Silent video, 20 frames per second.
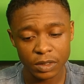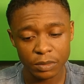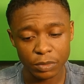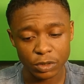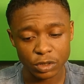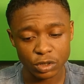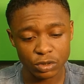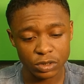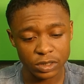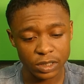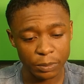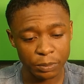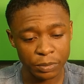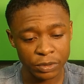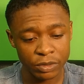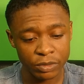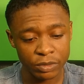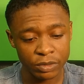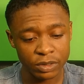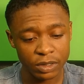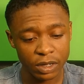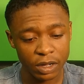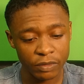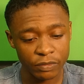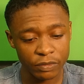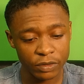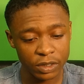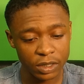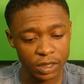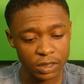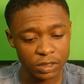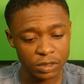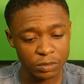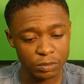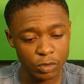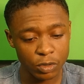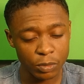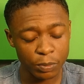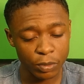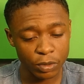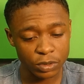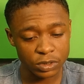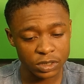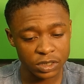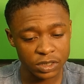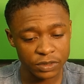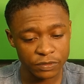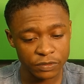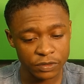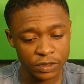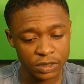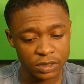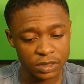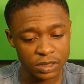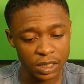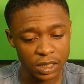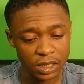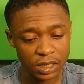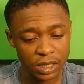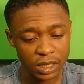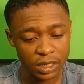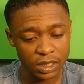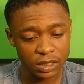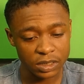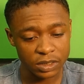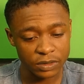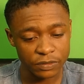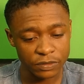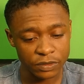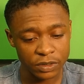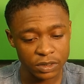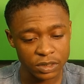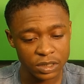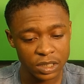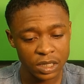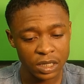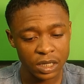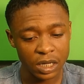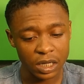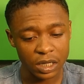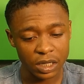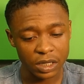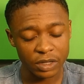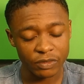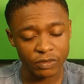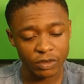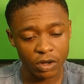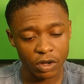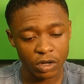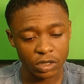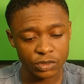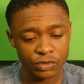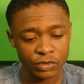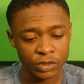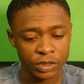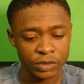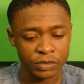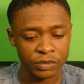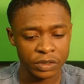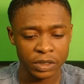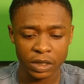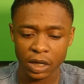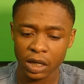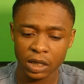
But during that period, I think I did more positive things than negative things, and I never asked for anything.